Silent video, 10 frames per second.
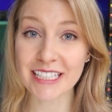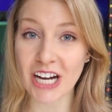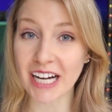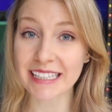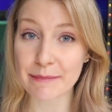
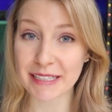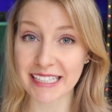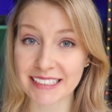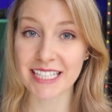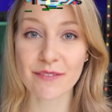not
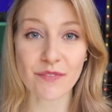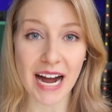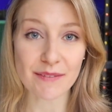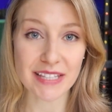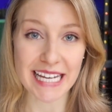limited to the
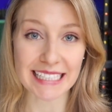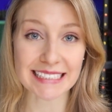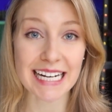five things